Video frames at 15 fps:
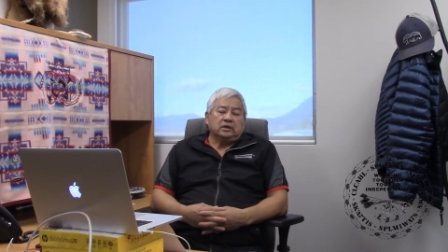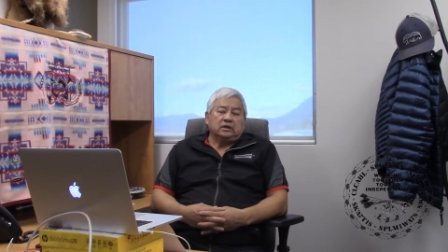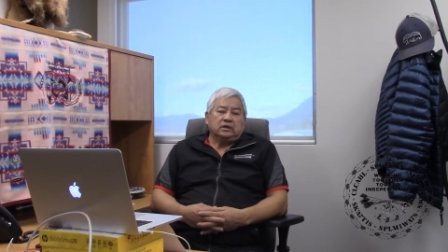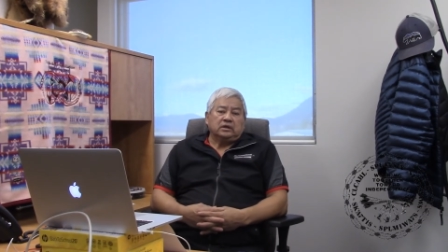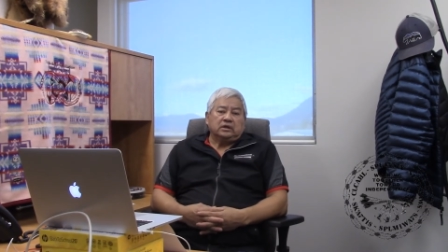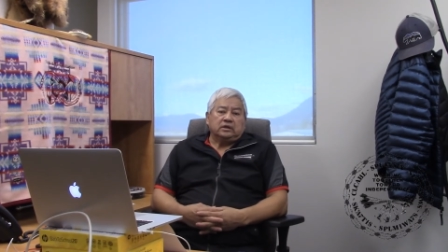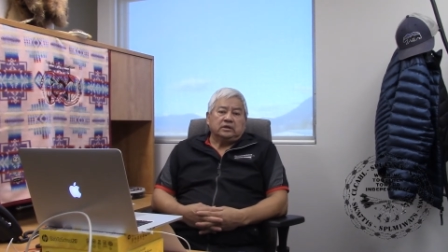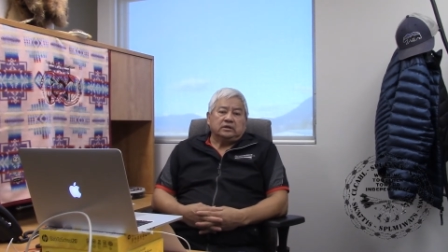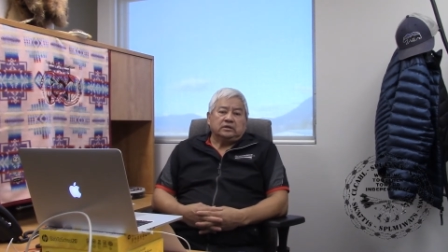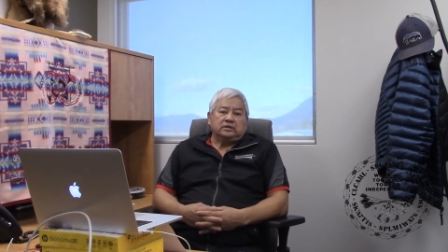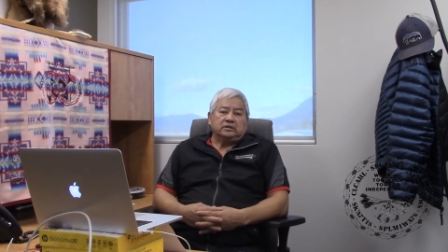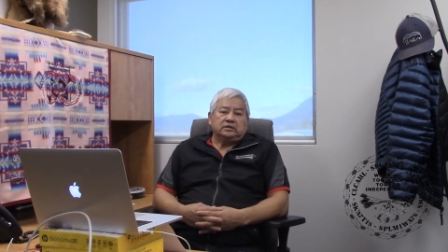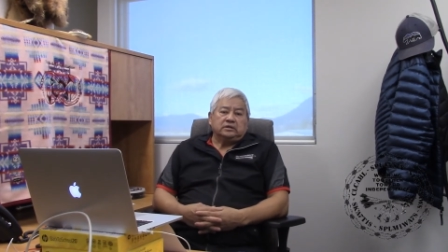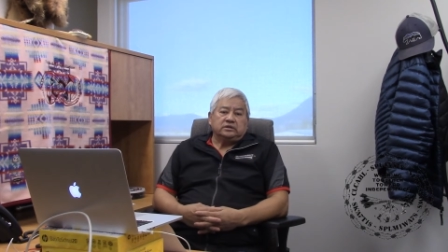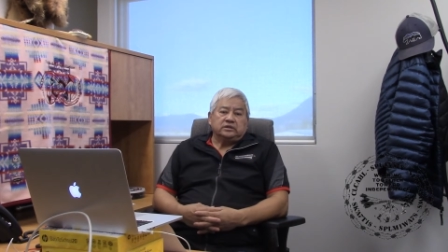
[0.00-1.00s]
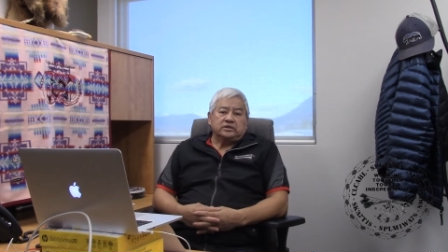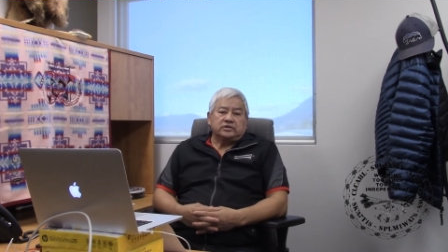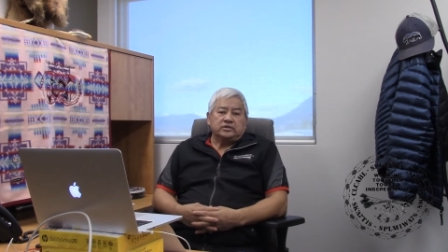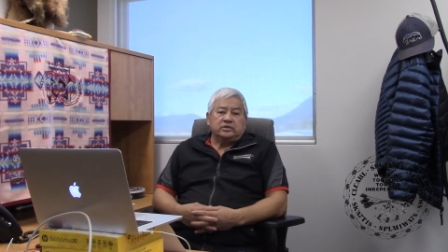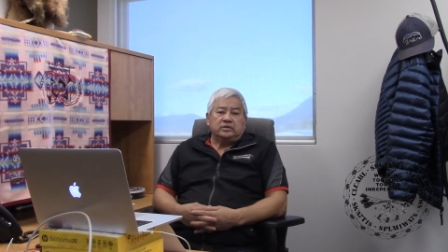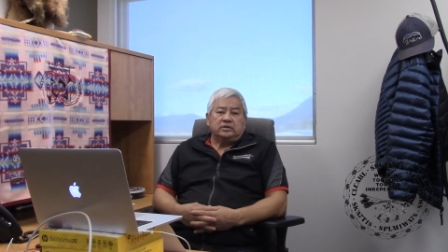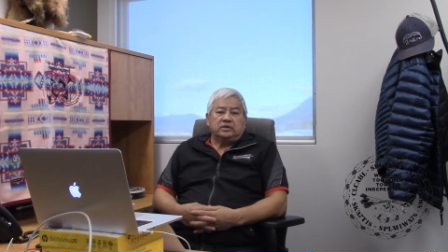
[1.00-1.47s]
And just
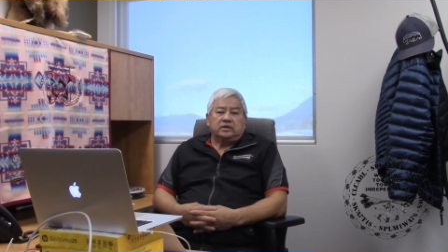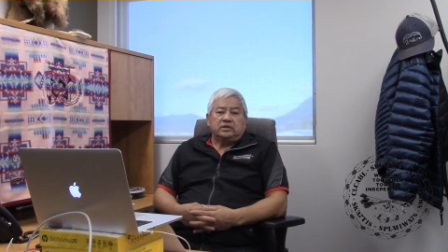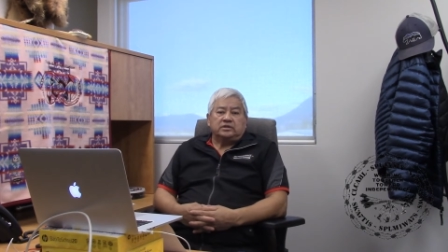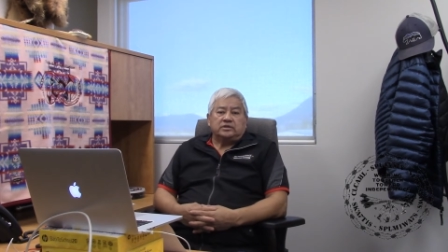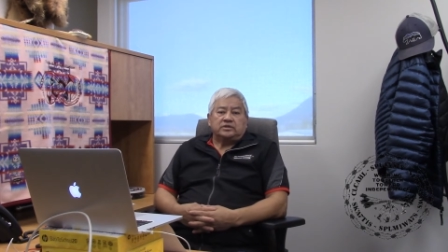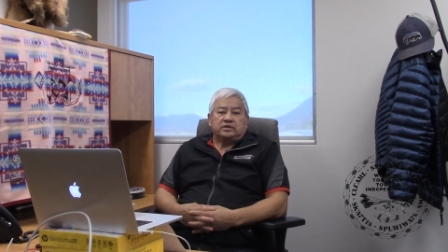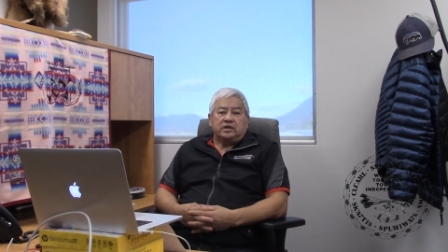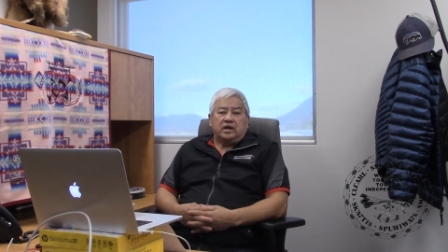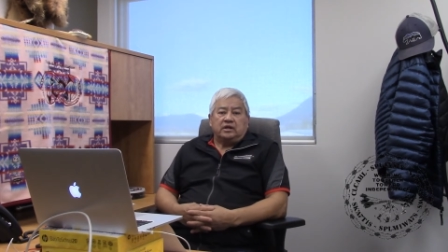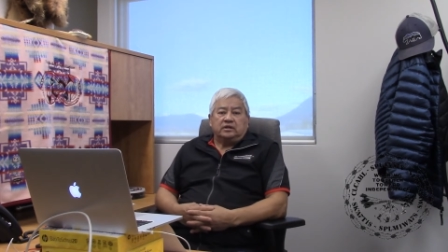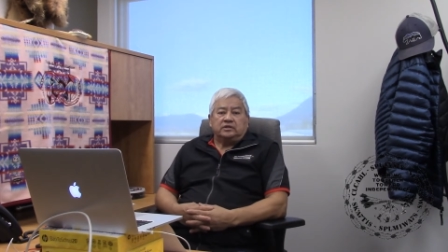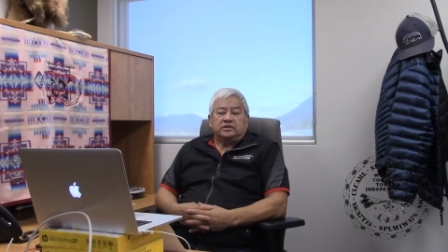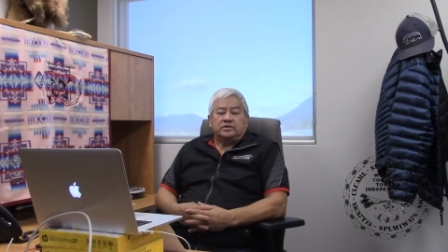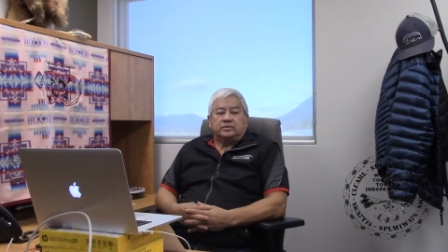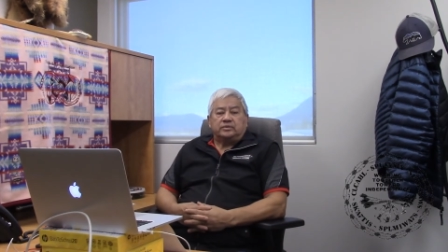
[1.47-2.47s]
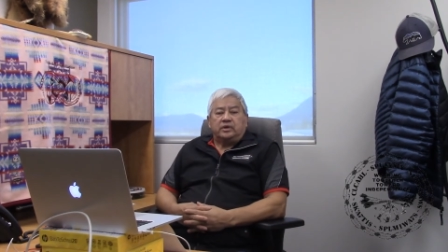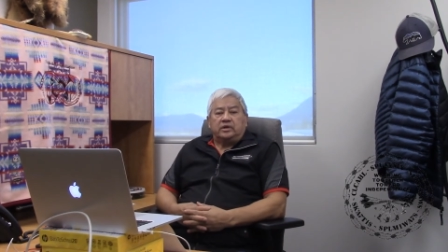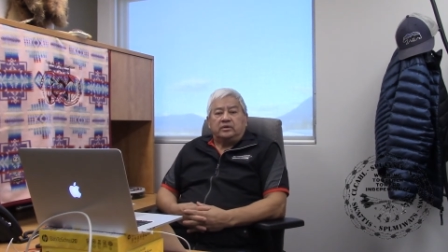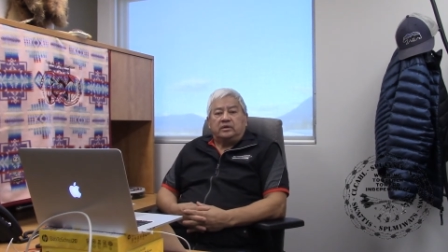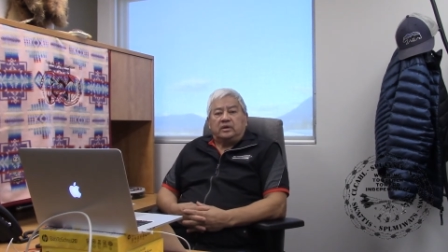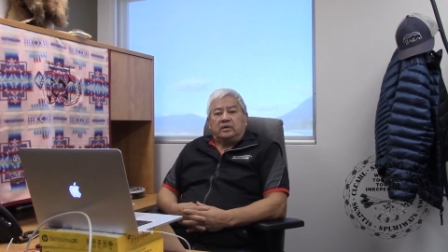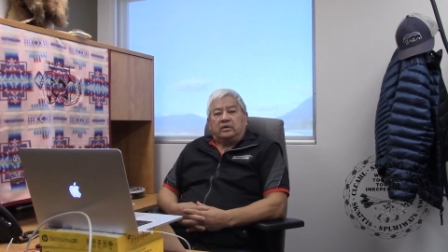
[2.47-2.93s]
know and understand it's right
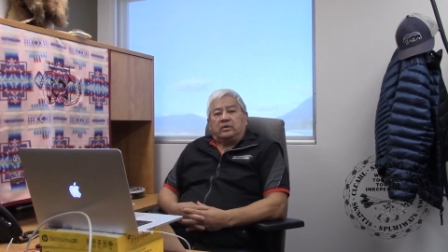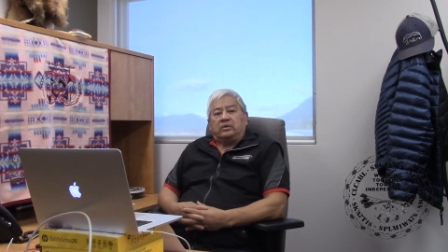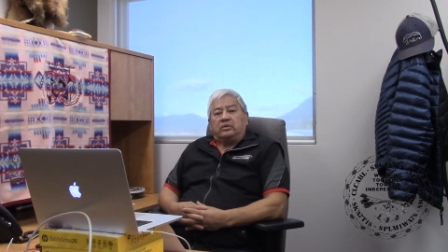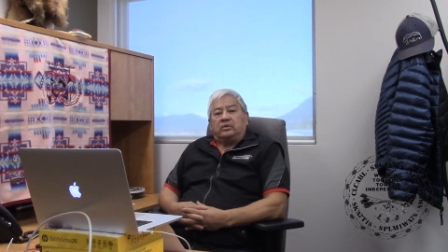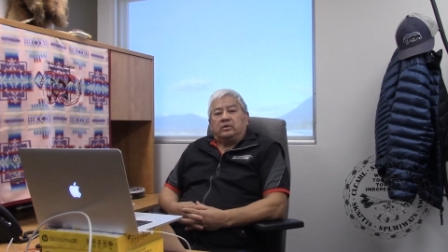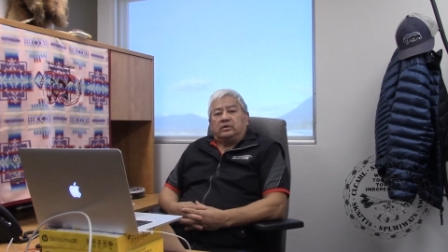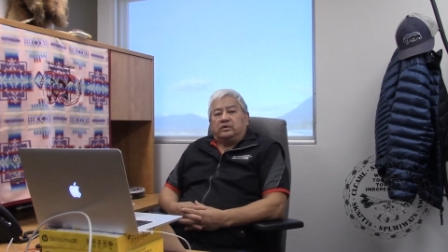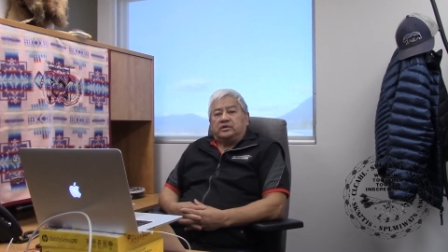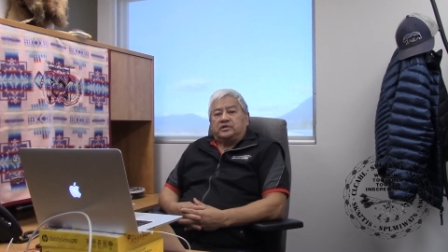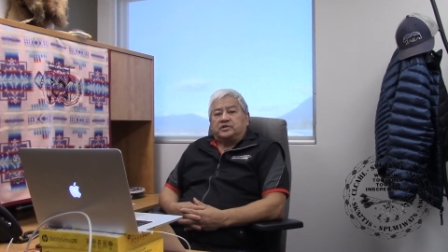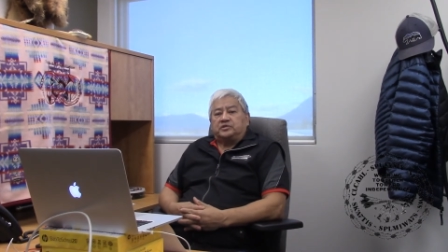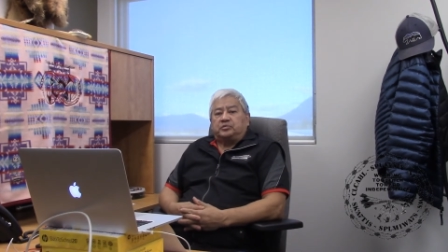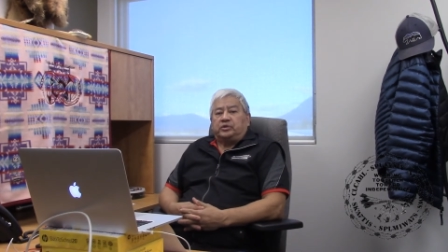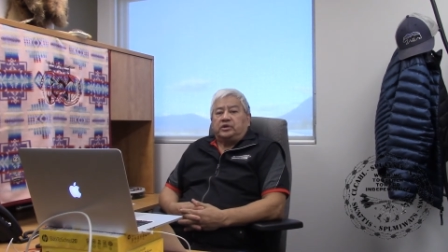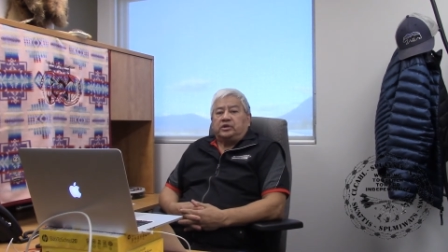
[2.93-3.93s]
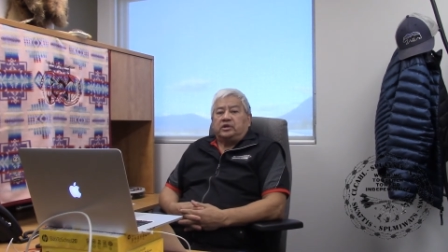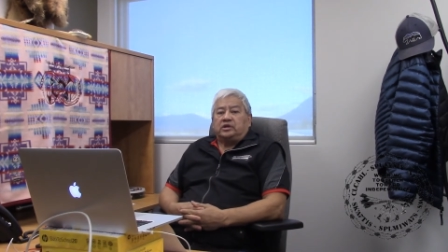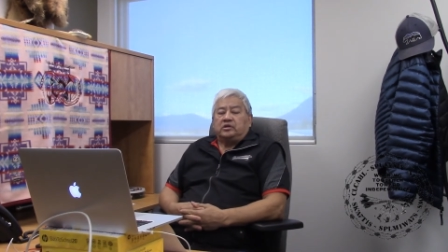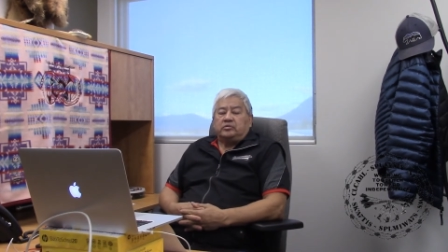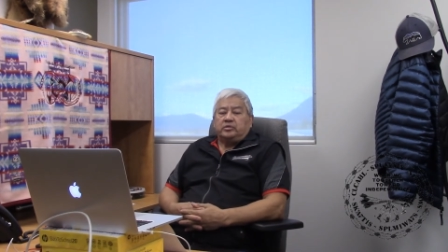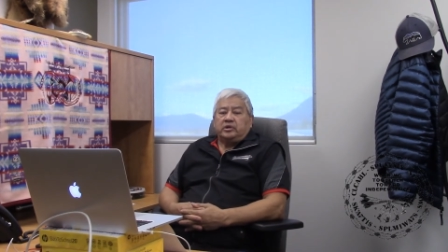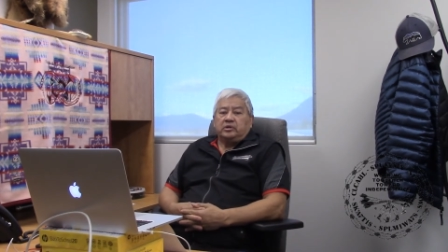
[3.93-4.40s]
around the corner of spring and
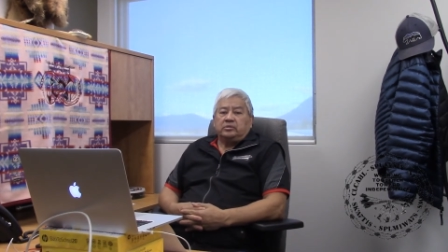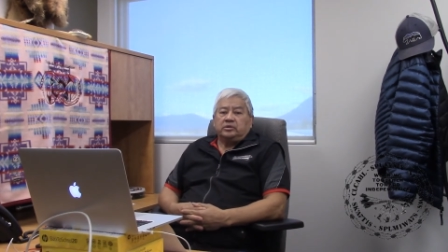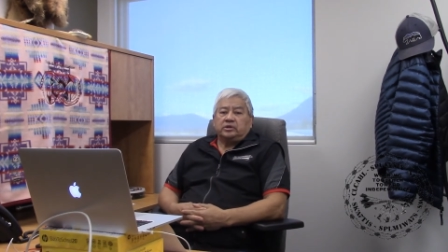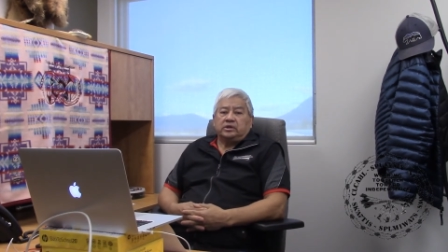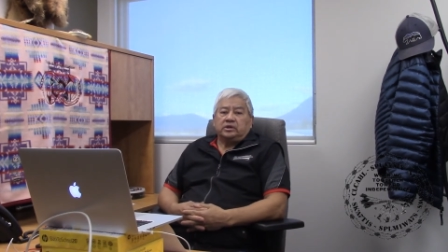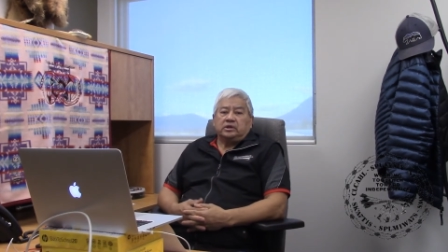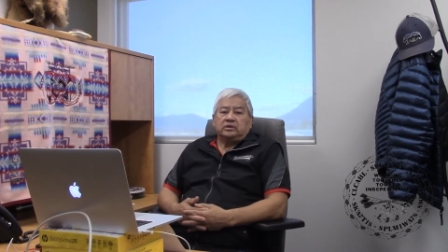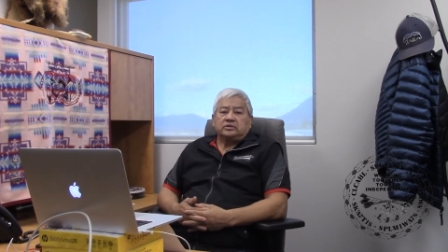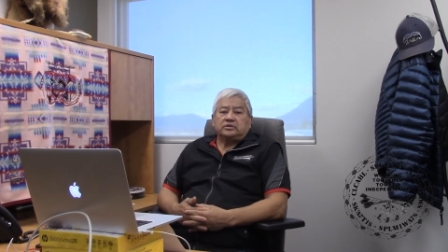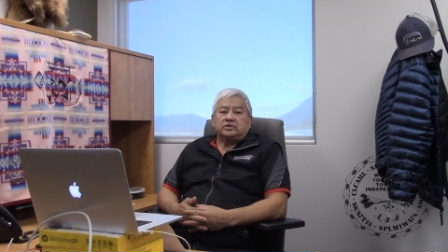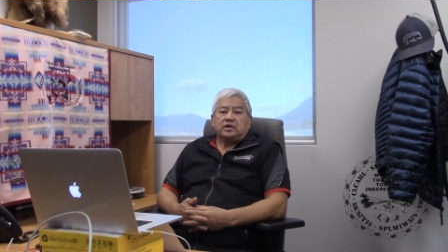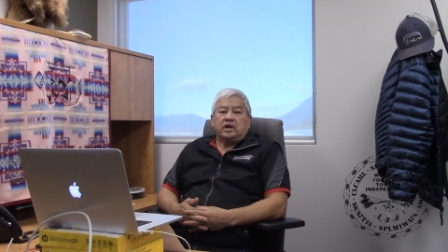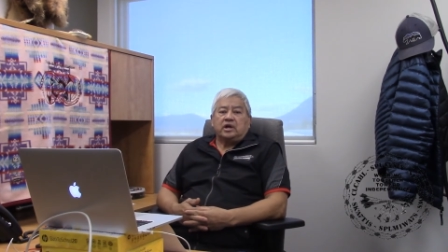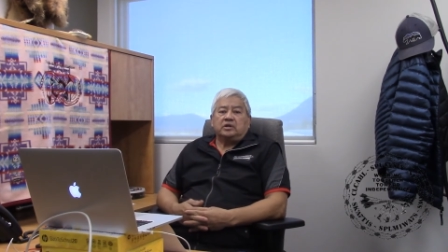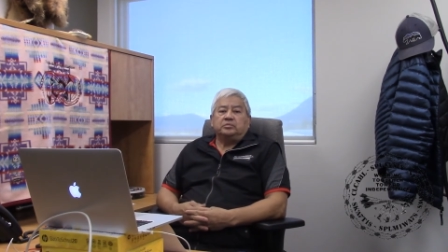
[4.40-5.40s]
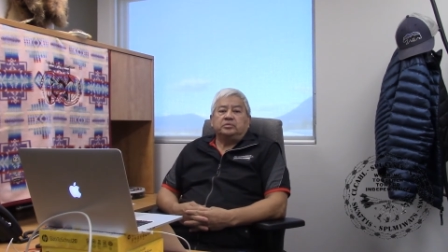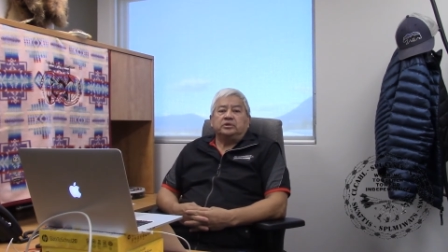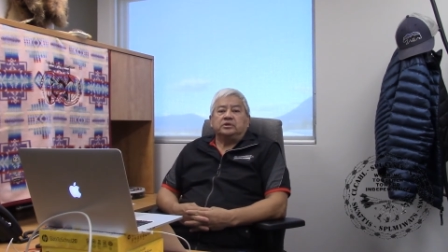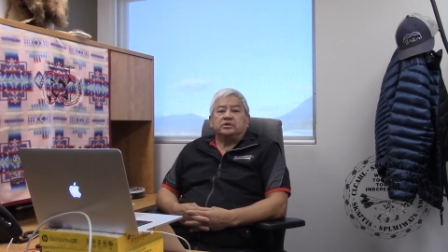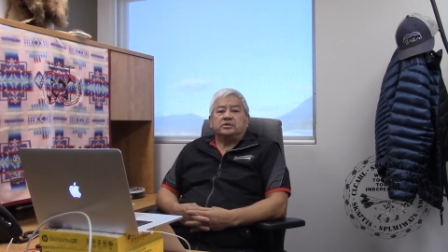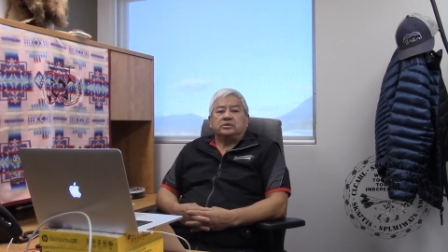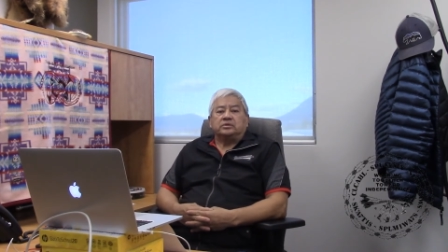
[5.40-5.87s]
you'll be able to get outside
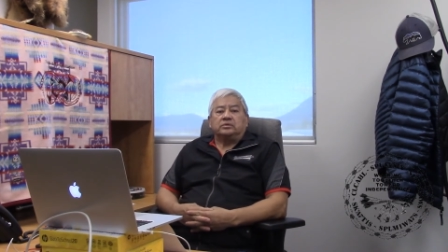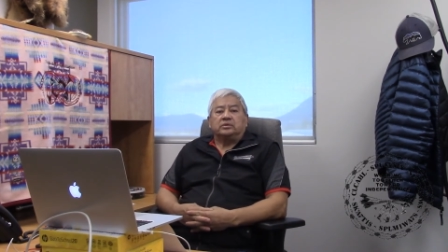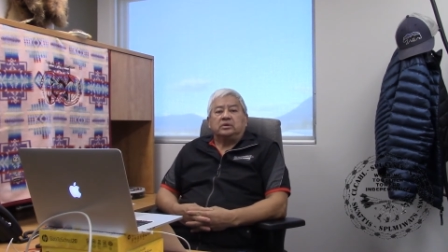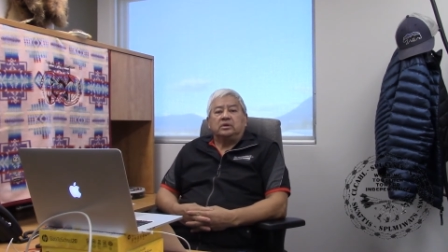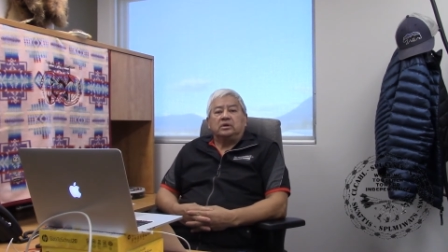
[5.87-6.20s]
pretty soon.